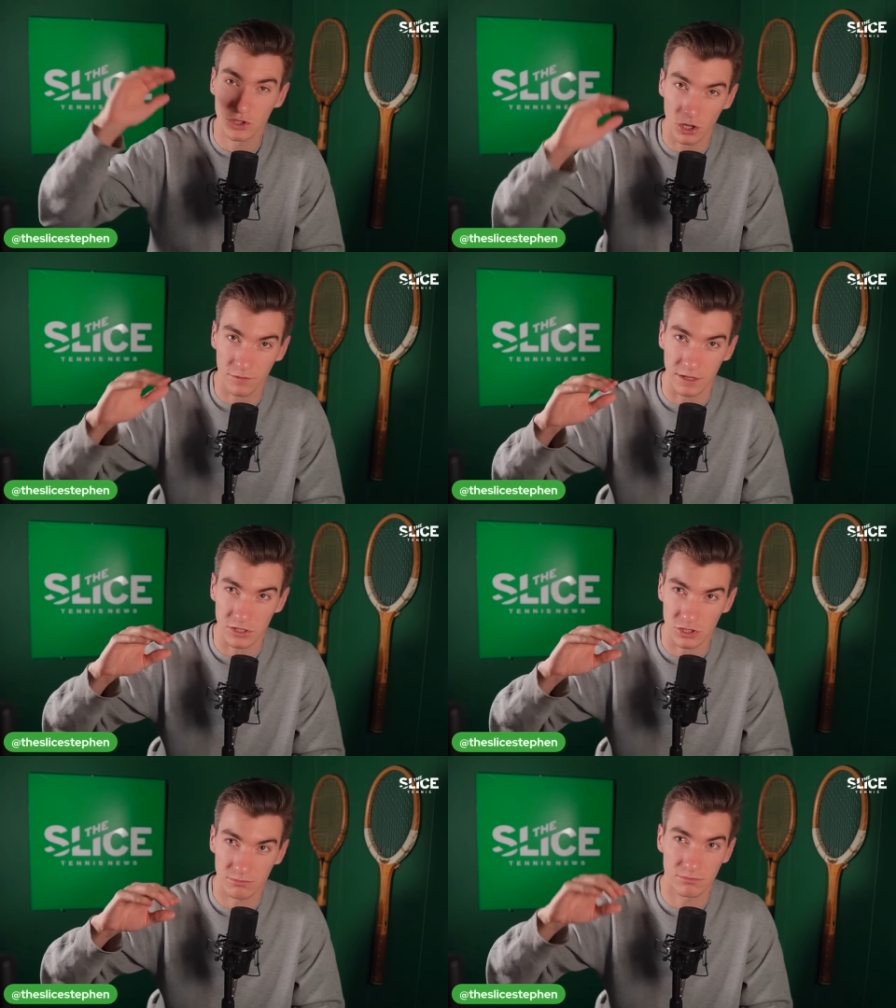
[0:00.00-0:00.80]

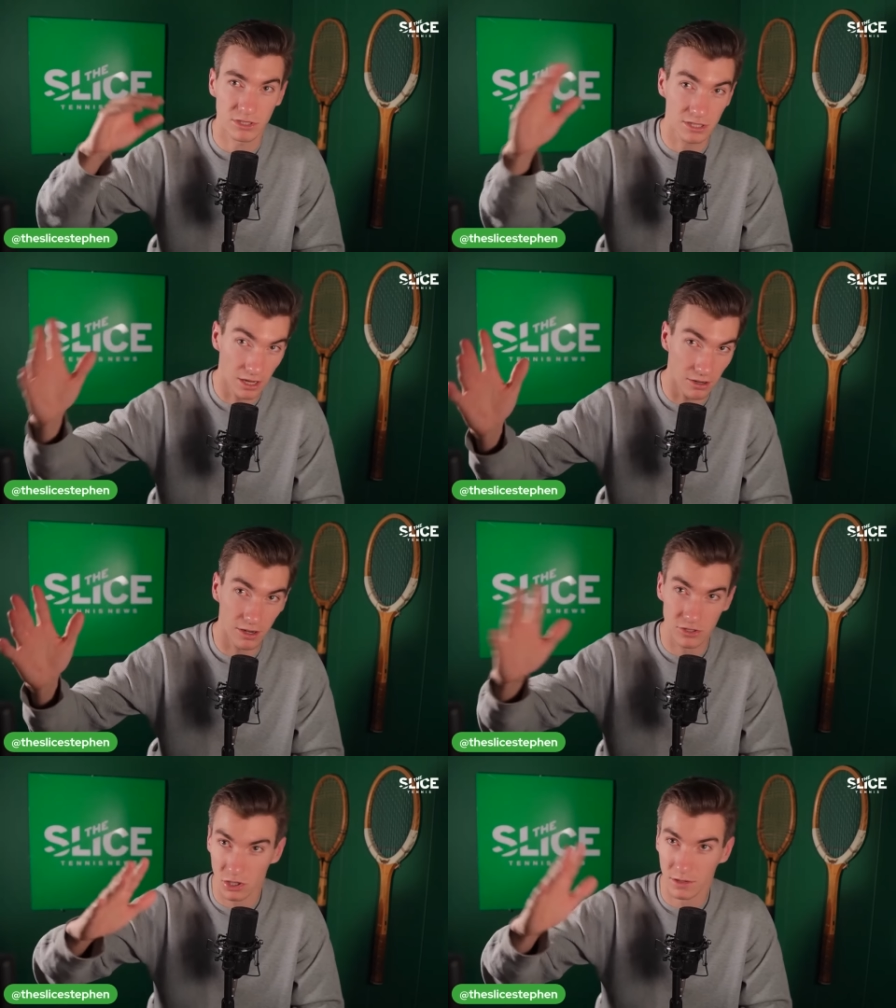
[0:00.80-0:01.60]
Djokovic.
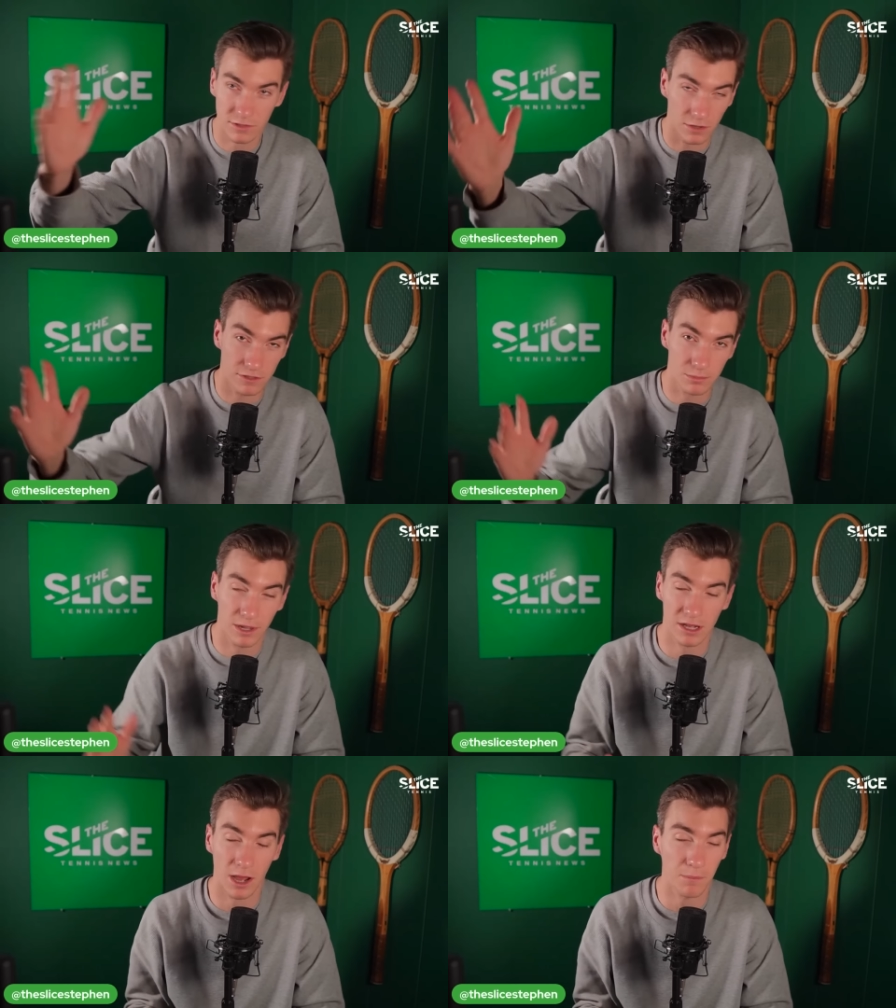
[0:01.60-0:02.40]
Sinner and Djokovic obviously
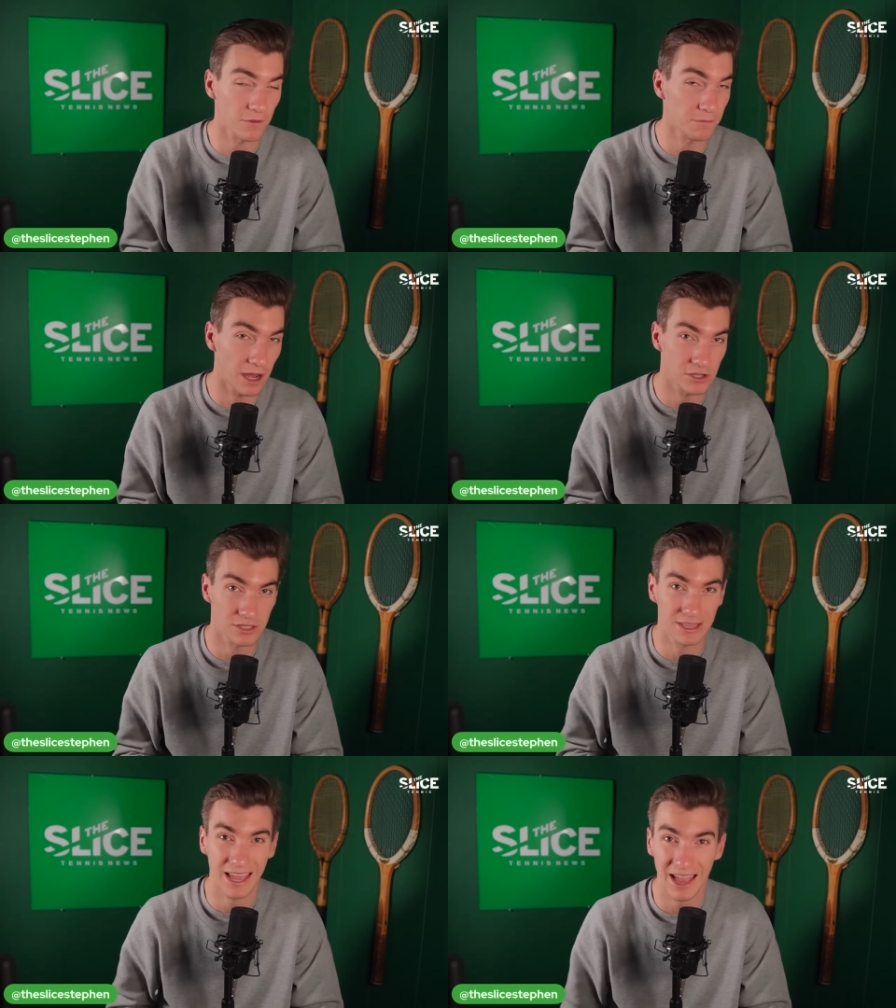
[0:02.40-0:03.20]
played a couple of
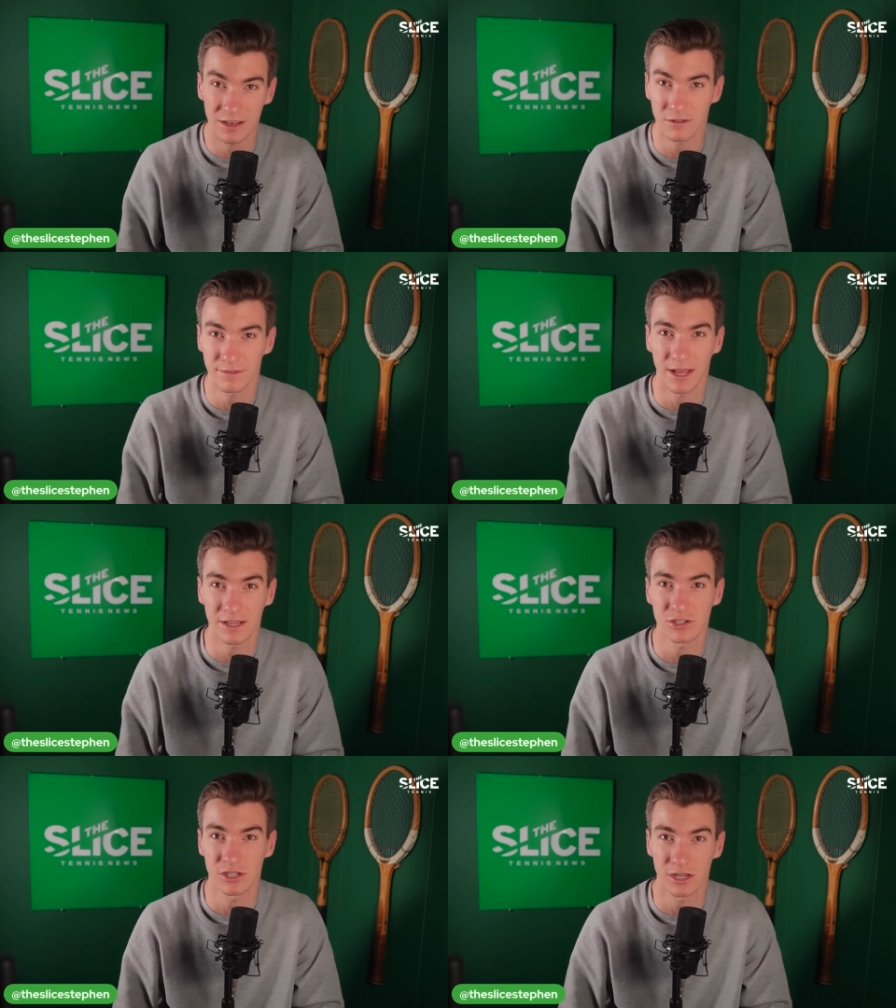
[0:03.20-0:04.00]
matches at the end of
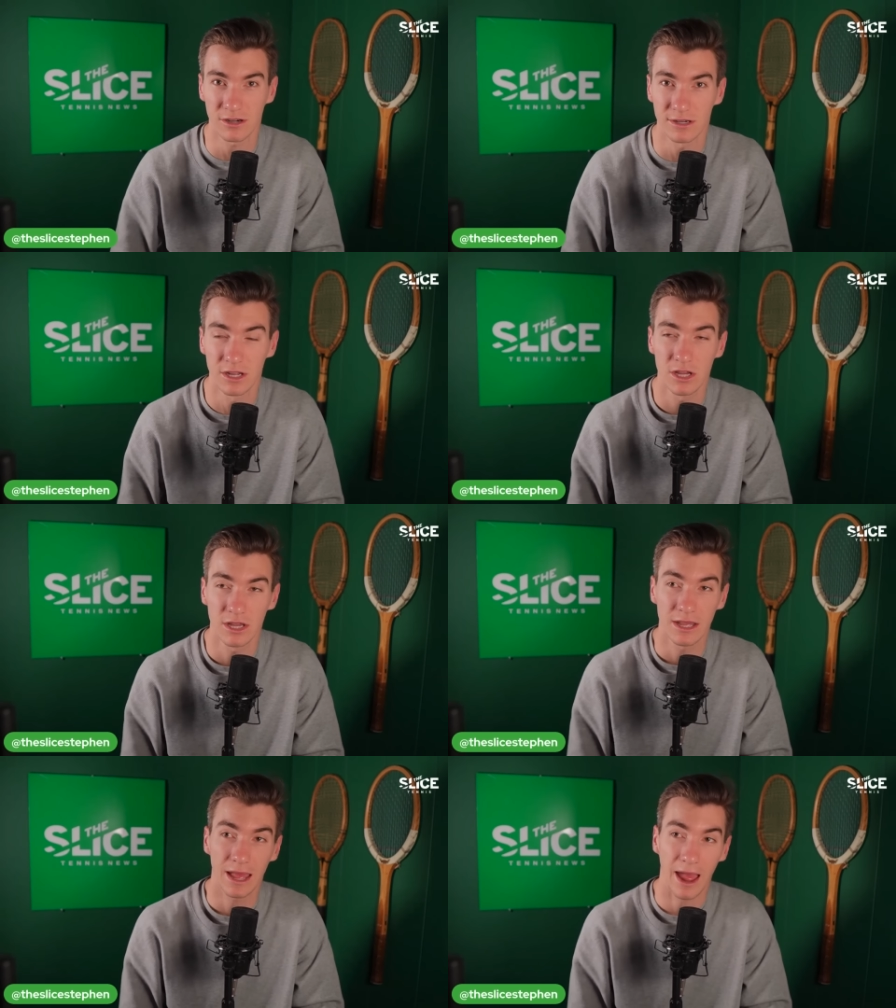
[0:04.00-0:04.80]
last year
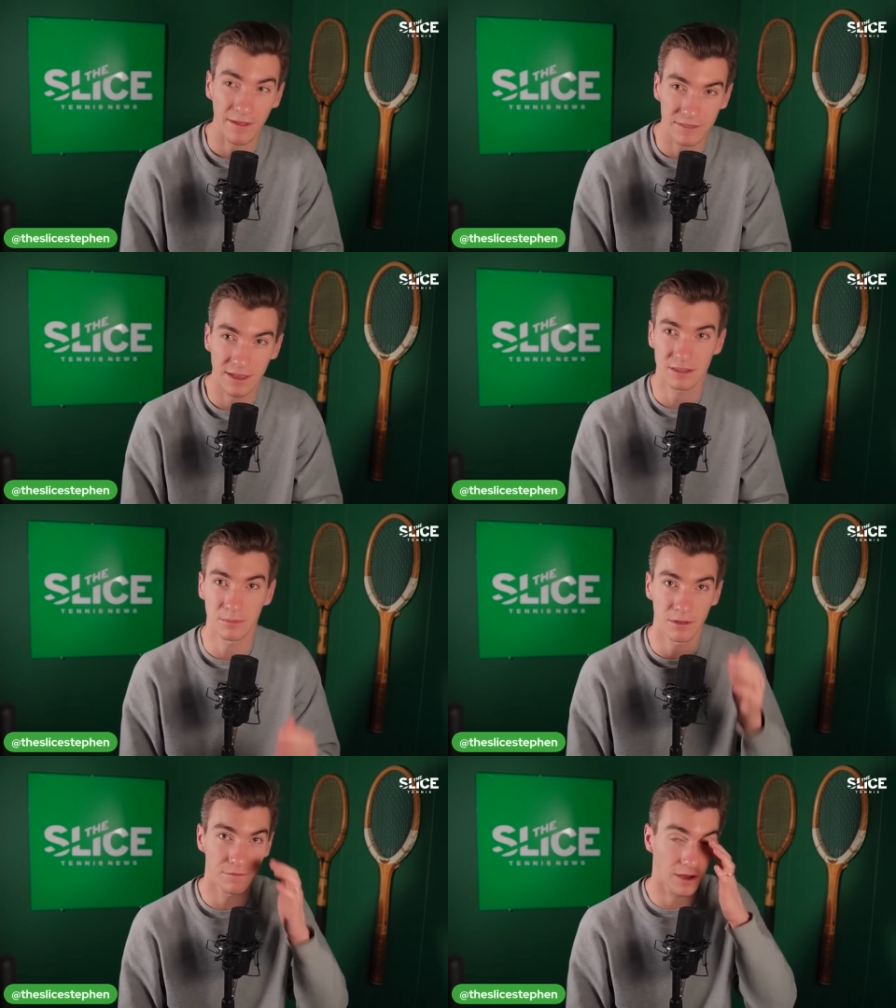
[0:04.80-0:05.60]
at the
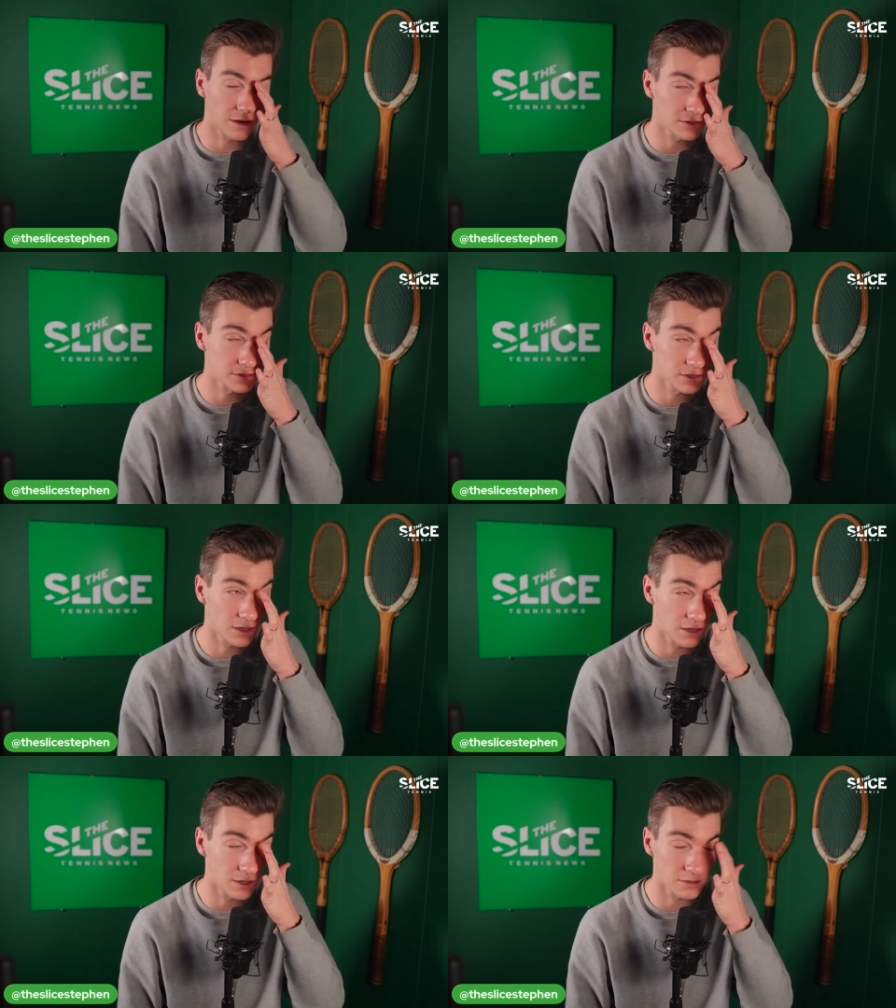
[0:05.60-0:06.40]
ATP finals.
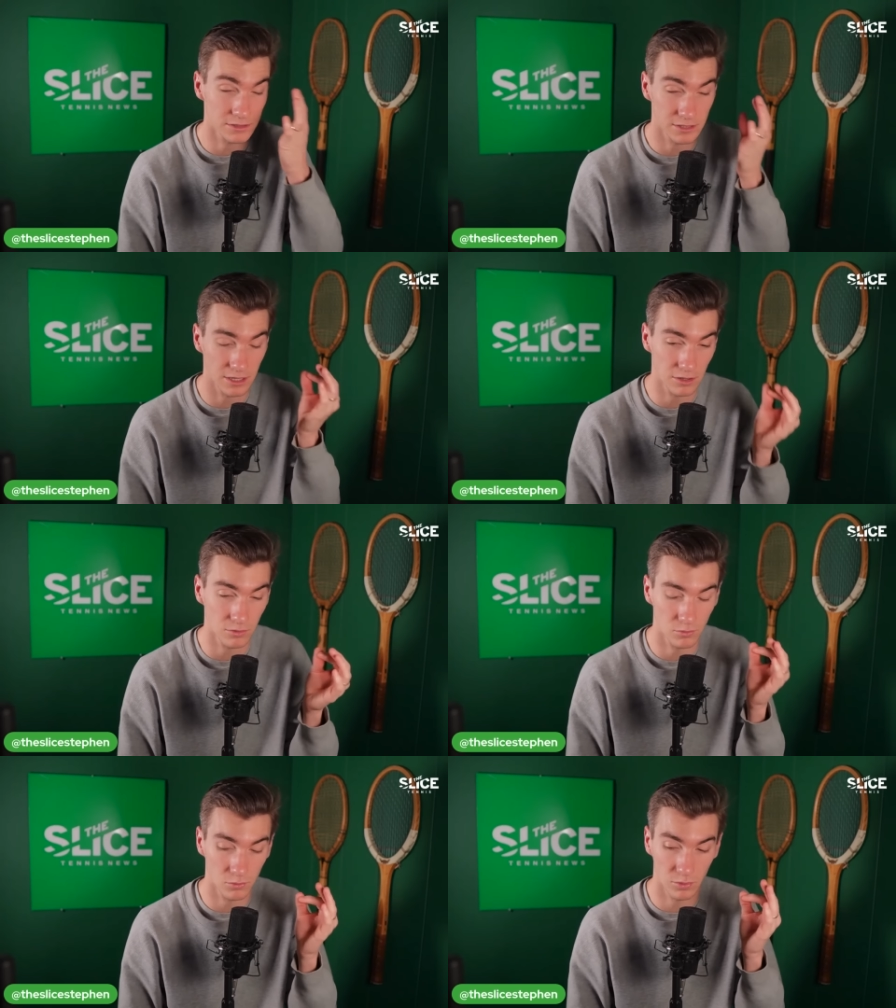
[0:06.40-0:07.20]

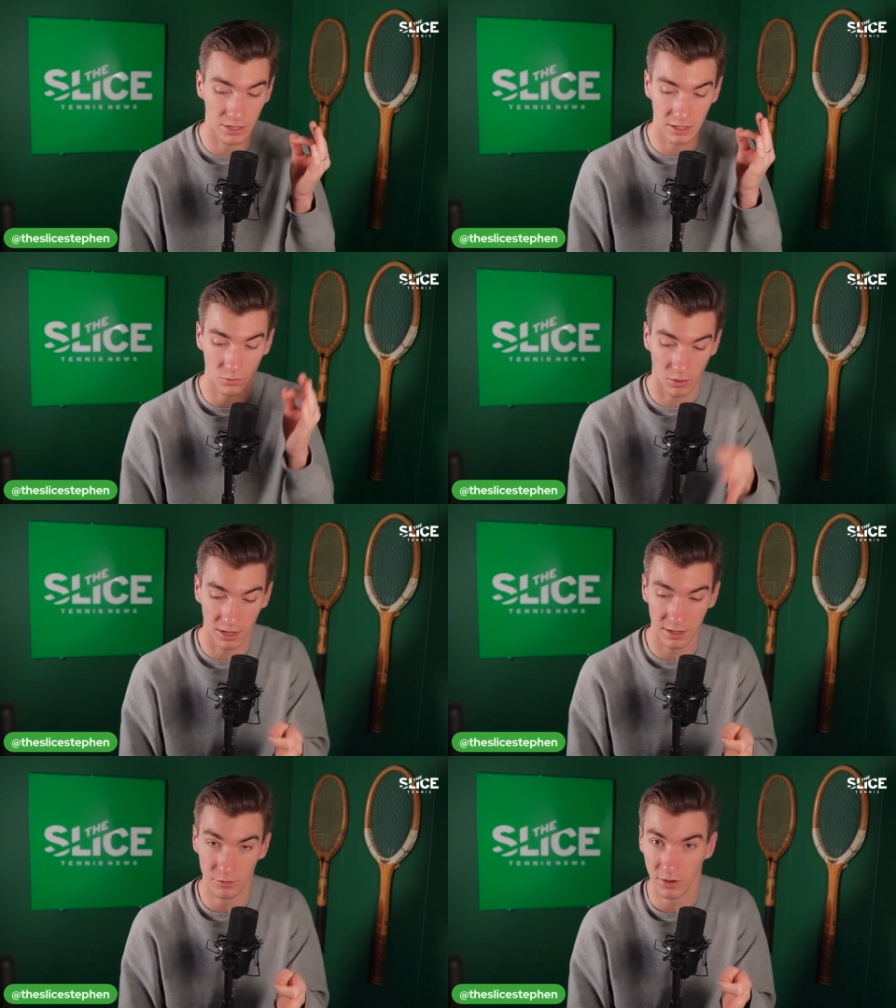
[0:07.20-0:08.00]
Sinner winning
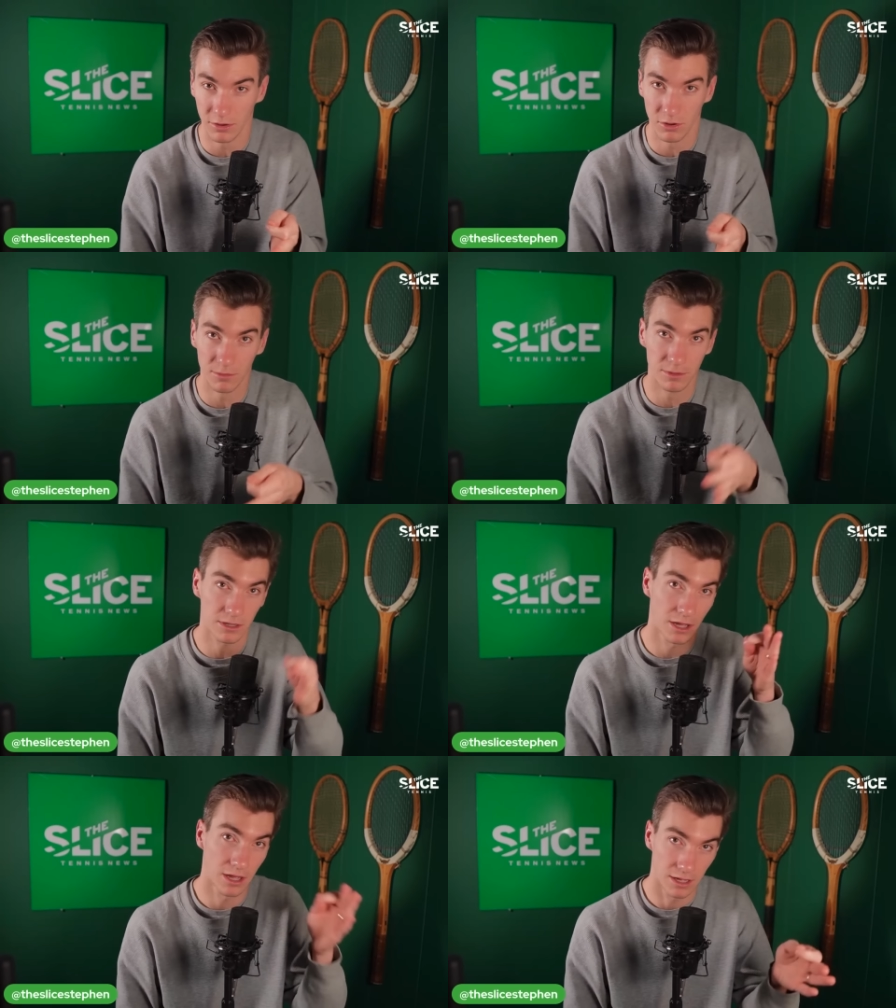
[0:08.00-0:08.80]
one in the round robin,